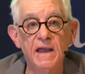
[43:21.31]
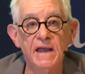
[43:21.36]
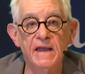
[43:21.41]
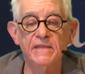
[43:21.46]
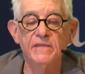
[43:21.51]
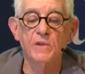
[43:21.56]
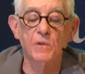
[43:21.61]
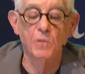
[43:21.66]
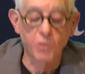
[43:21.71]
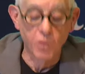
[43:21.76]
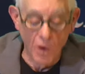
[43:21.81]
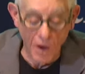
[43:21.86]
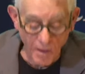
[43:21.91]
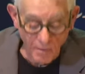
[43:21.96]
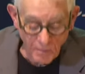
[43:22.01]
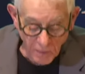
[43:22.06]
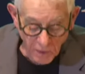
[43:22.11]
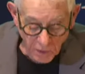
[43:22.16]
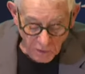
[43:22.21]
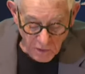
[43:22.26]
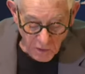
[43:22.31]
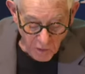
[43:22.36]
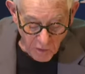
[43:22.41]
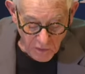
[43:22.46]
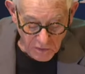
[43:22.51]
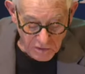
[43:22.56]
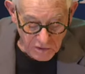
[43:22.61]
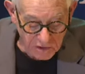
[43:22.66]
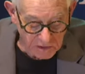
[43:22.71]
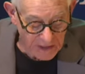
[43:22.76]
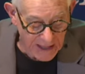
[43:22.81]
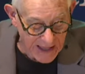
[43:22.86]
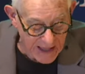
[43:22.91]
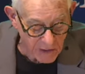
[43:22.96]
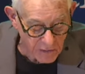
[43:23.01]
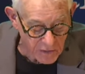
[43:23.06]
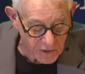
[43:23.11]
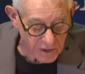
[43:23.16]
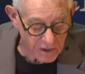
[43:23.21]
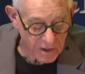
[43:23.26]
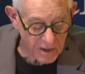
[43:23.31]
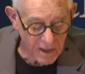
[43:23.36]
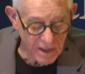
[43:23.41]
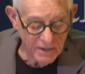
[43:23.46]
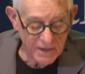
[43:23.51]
And the rumble grows louder,